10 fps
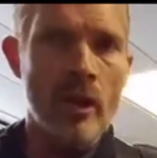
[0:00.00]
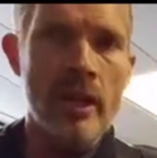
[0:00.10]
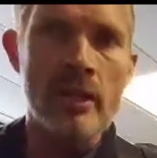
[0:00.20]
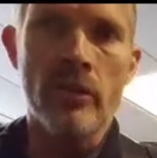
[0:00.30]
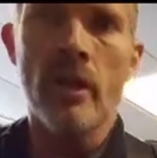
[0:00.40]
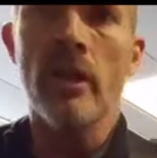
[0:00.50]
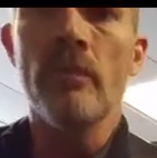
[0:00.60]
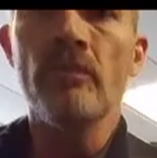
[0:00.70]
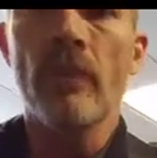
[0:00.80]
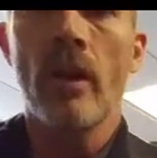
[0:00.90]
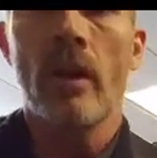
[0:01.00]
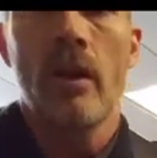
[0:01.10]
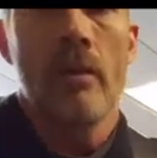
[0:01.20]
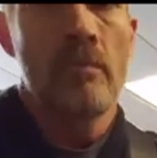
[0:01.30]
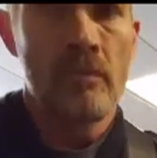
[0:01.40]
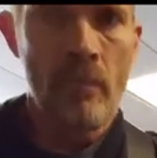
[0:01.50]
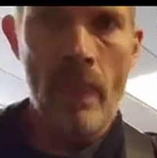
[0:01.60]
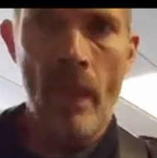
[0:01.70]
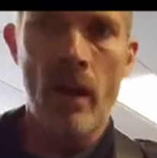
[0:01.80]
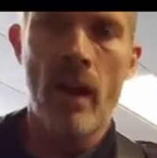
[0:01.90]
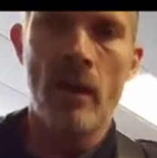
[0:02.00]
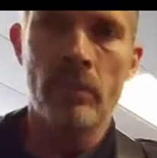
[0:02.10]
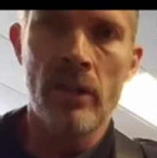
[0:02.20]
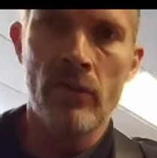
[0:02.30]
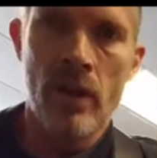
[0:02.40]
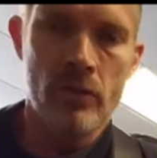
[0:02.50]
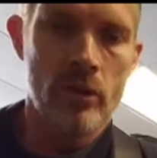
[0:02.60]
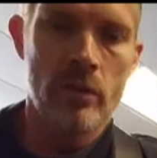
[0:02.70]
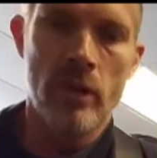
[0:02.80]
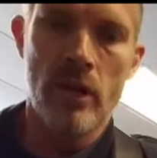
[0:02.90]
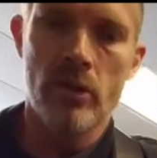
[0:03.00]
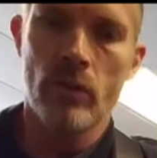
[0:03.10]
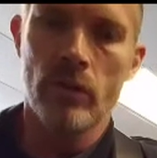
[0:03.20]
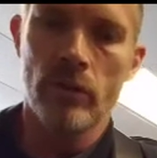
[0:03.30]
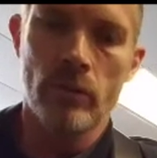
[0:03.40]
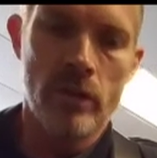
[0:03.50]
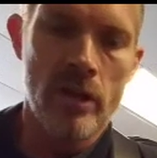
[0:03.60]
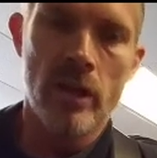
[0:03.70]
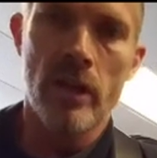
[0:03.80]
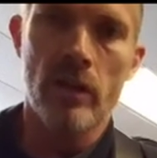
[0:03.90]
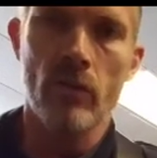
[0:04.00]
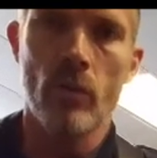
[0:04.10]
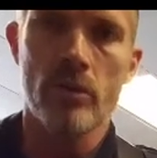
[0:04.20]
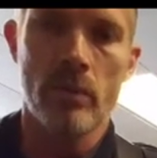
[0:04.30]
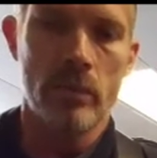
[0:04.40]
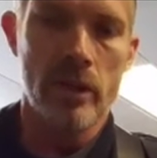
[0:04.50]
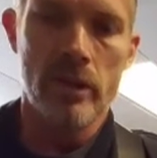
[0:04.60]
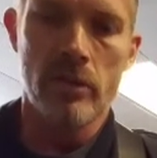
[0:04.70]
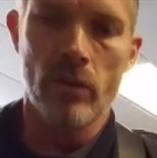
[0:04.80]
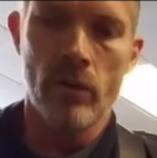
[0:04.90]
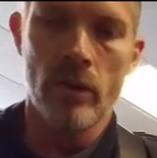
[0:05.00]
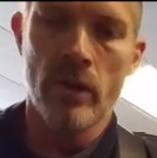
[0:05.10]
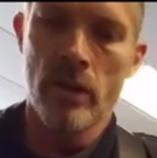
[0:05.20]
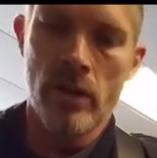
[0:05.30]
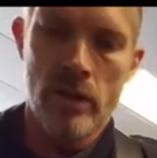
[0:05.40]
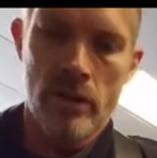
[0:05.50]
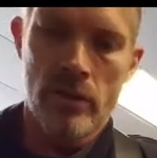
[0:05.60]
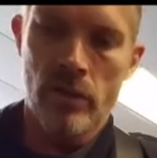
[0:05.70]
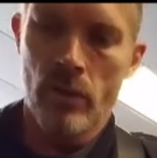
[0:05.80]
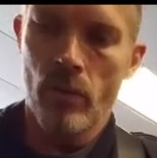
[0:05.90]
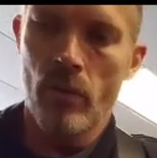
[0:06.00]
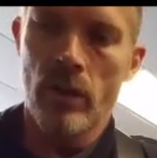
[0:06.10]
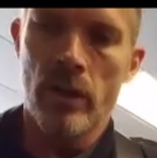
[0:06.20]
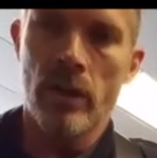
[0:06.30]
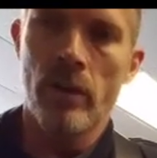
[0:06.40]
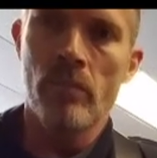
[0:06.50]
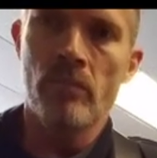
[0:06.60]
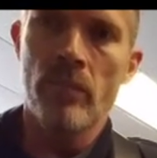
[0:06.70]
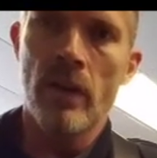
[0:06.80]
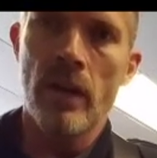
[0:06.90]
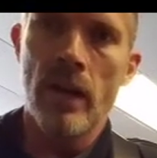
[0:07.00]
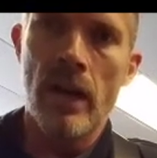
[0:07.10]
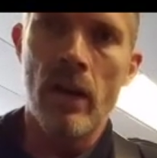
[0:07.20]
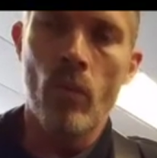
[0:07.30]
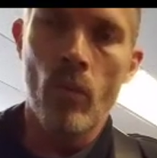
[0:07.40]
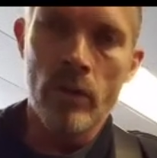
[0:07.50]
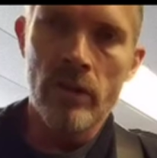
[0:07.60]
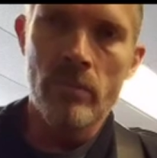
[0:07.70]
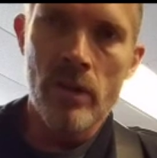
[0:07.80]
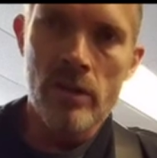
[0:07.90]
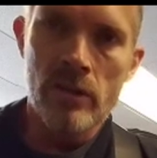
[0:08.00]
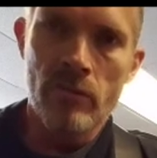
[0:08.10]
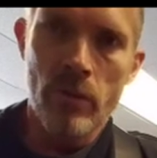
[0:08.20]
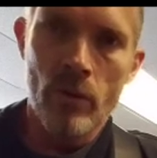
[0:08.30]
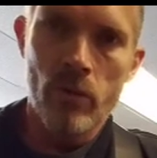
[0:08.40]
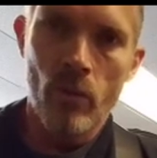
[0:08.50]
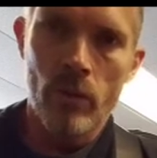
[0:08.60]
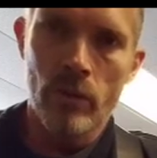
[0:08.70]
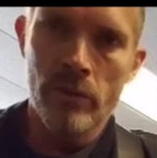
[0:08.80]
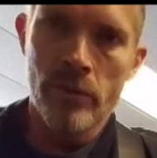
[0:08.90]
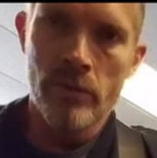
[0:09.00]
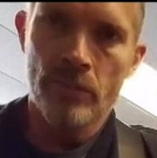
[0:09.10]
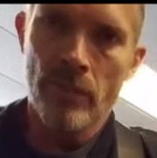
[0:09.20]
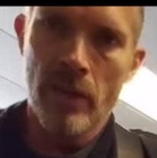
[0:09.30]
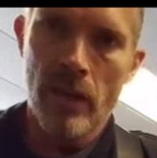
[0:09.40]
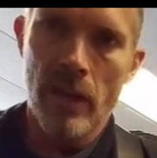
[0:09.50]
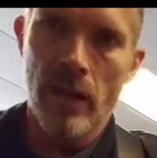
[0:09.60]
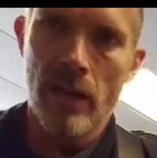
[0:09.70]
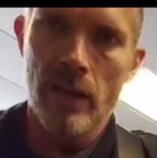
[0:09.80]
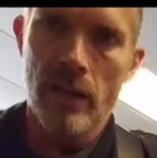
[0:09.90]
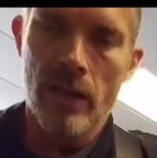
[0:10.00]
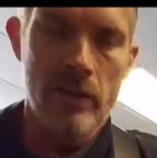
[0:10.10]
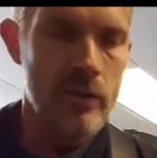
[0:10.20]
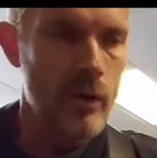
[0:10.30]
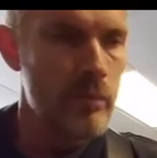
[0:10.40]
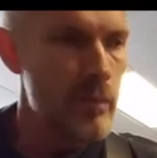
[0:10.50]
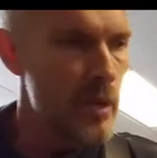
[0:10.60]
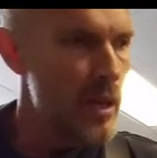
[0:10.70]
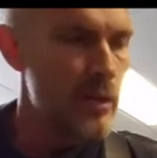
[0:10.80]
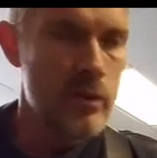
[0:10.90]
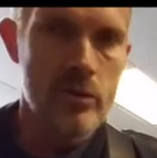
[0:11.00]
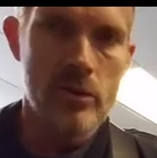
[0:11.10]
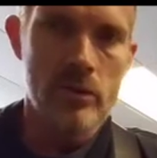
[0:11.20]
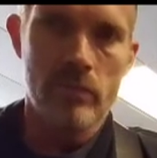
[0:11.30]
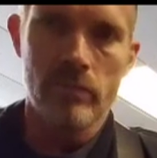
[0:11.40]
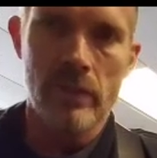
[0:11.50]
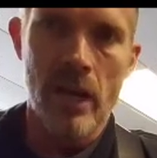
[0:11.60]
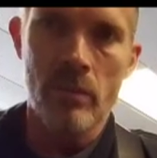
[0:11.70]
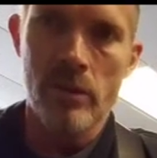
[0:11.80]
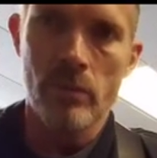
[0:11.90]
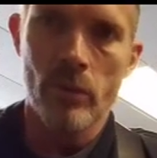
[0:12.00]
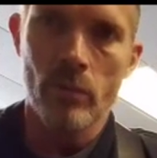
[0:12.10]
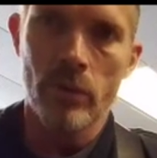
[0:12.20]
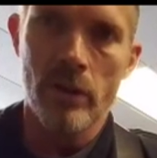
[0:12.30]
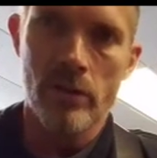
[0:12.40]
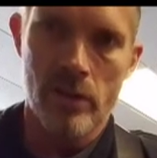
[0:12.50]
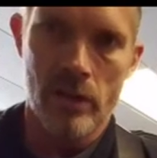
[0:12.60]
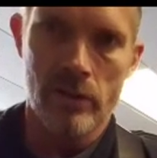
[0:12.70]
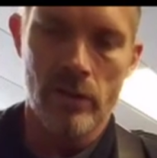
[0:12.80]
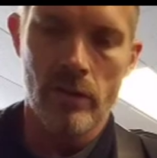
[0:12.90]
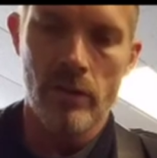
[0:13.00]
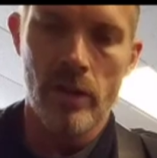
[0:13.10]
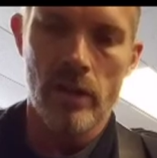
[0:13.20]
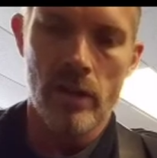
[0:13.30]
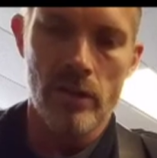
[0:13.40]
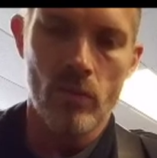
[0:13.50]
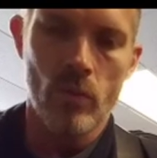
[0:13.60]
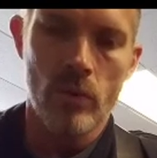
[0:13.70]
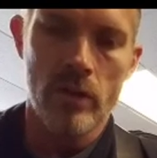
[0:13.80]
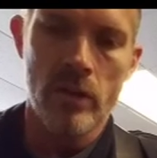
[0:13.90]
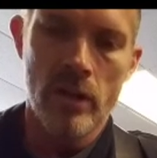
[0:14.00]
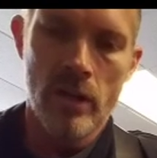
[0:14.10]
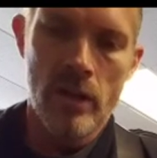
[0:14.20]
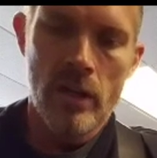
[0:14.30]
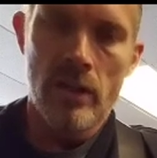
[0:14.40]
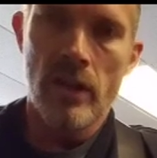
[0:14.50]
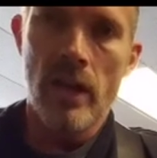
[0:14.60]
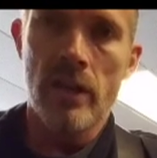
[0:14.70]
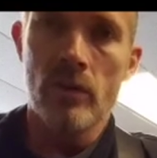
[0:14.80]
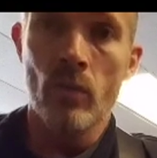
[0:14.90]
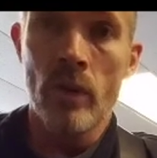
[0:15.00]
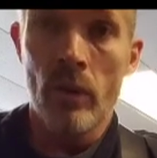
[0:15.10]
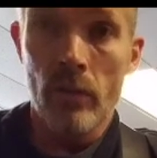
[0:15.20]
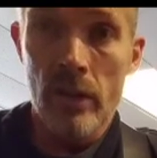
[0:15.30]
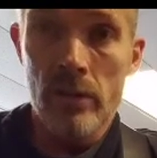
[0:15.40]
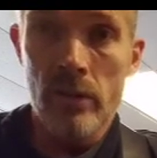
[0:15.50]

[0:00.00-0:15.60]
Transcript: I got to thinking, I play 5-string banjo a little bit, and of course I play guitar, so I wanted the best of both worlds, and I thought, man, there's got to be some other players out there that has wanted that as well. And